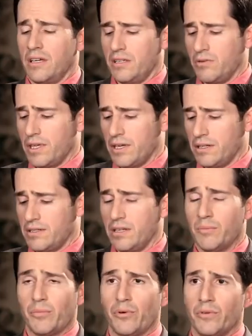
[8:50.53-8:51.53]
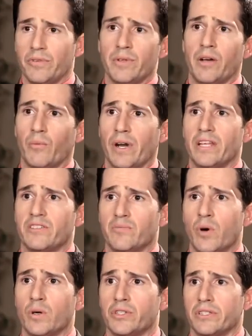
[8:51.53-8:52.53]
you get improvement in range of
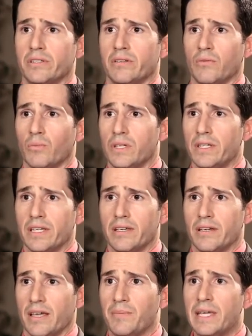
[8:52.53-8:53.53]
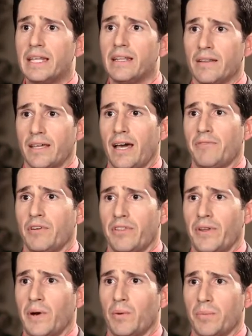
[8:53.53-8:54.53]
motion really immediately after
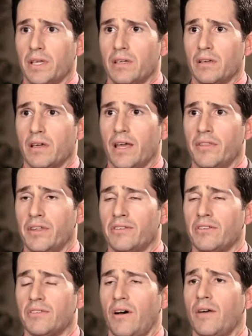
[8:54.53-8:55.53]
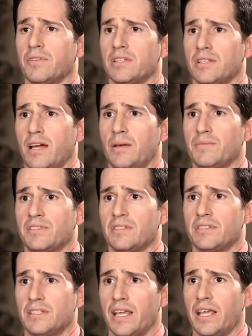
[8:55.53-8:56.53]
therapy, and this is oftentimes
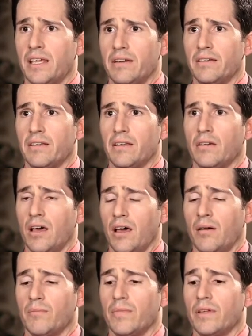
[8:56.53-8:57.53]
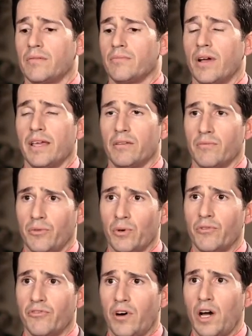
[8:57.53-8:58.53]
sustained
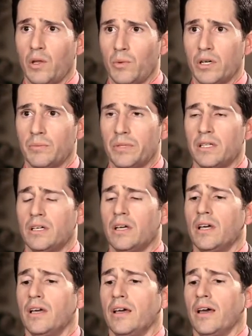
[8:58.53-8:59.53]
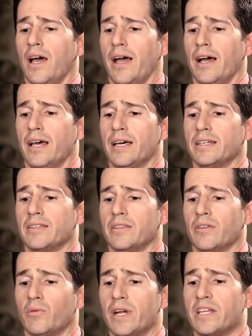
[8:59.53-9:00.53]
through follow-up.
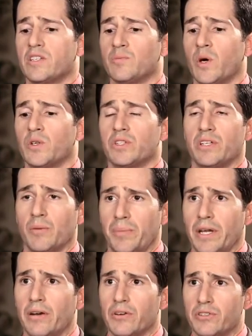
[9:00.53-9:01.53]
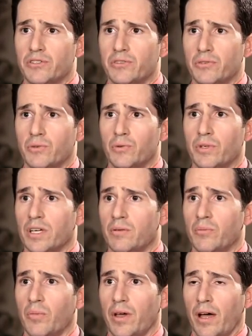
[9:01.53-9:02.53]
The range of motion appears to
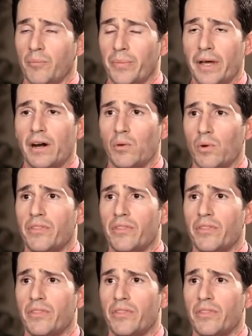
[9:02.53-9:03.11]
get better